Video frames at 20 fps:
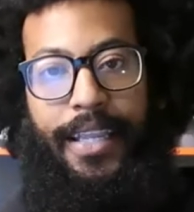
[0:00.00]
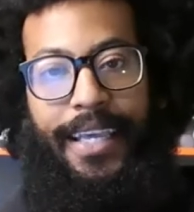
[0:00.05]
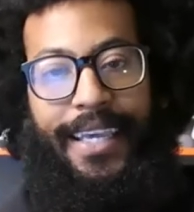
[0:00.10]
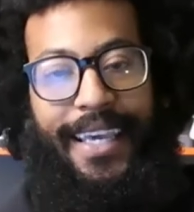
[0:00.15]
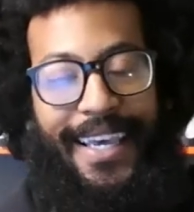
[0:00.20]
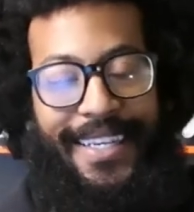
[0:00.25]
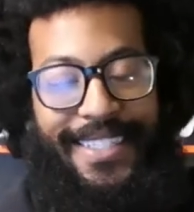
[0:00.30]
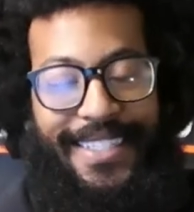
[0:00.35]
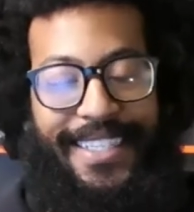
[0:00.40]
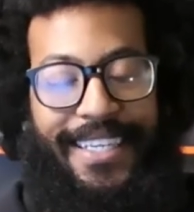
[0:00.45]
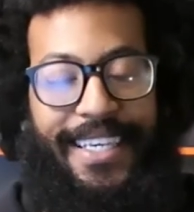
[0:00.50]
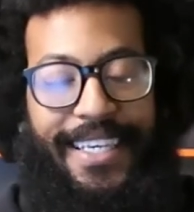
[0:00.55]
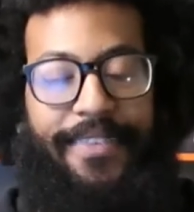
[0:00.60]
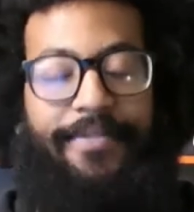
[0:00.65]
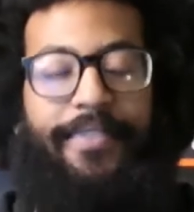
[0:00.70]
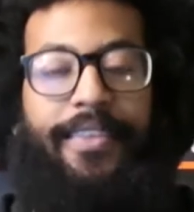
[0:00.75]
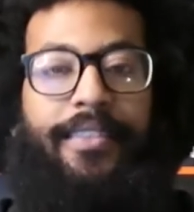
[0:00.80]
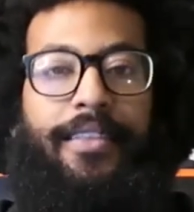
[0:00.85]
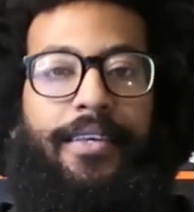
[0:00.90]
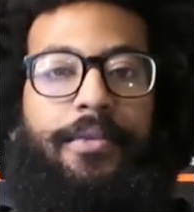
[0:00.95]
He has
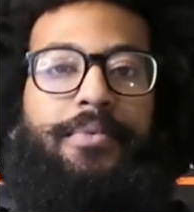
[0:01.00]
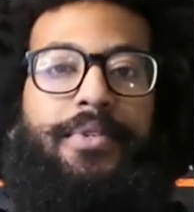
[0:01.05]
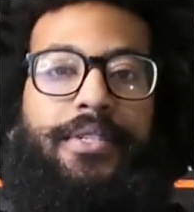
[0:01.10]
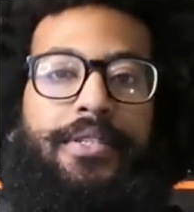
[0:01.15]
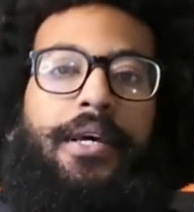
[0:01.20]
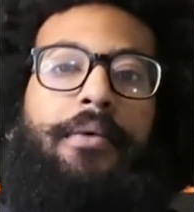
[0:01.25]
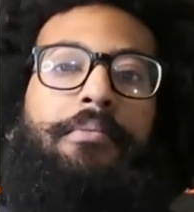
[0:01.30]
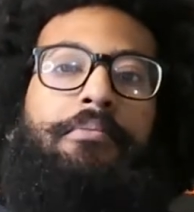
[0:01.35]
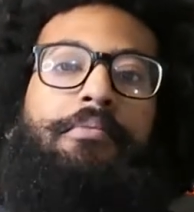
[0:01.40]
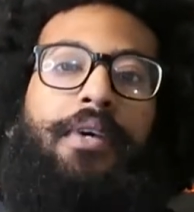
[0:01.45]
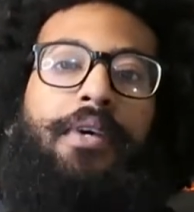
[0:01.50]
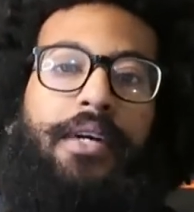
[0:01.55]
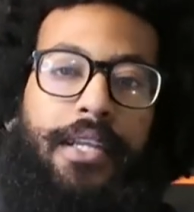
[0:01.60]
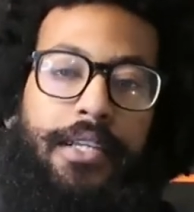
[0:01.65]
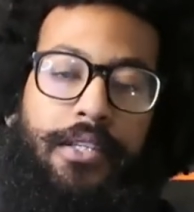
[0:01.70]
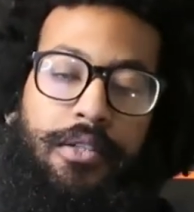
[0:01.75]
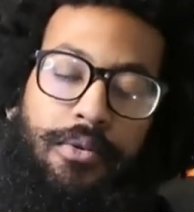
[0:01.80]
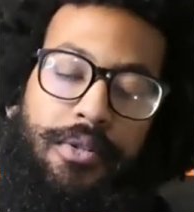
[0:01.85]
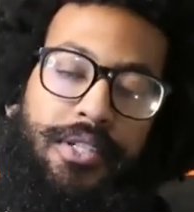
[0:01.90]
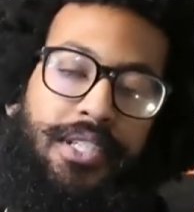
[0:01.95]
given them
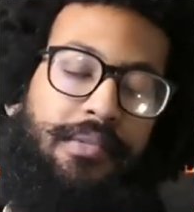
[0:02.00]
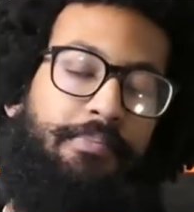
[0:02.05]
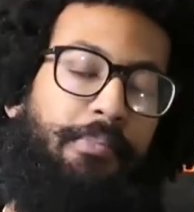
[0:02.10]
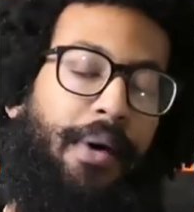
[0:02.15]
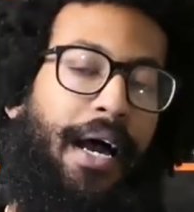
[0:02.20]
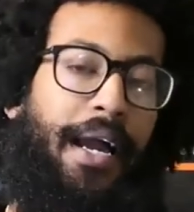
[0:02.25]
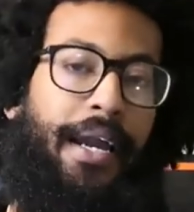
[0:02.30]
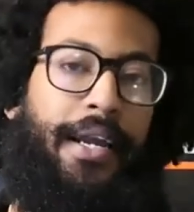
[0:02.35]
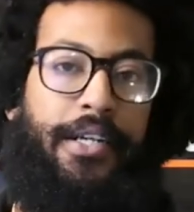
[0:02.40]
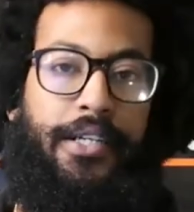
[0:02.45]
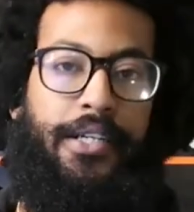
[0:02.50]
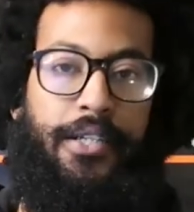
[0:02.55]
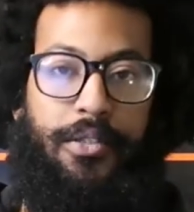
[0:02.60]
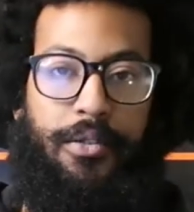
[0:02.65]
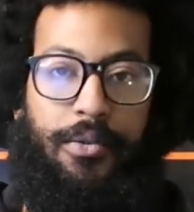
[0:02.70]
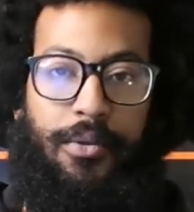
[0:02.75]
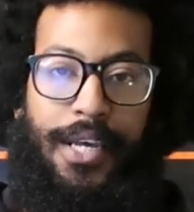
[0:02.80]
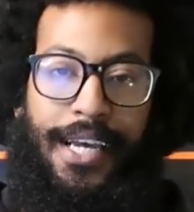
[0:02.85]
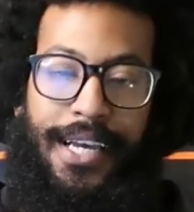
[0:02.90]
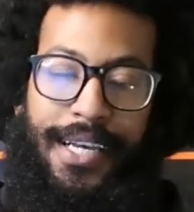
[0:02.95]
somebody to aspire
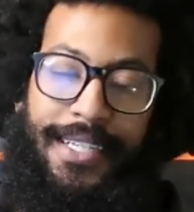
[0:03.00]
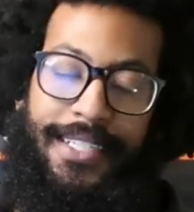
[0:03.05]
to,